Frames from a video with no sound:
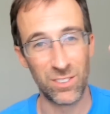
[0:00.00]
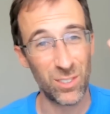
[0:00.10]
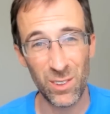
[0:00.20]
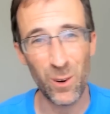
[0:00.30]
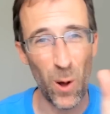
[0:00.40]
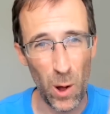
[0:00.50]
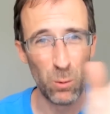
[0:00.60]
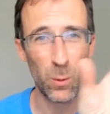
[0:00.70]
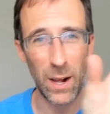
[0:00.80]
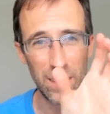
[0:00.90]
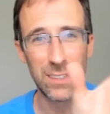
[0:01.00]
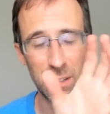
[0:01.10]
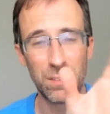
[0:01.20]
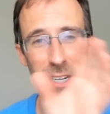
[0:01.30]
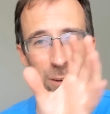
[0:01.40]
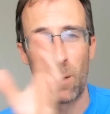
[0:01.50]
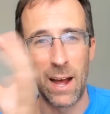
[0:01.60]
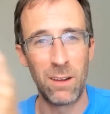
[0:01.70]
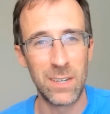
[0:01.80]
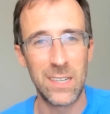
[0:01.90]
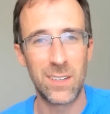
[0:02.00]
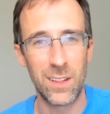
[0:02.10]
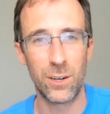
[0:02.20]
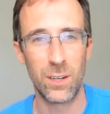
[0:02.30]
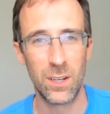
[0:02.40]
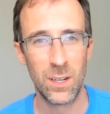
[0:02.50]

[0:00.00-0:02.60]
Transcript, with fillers: so they're all relatively around each other,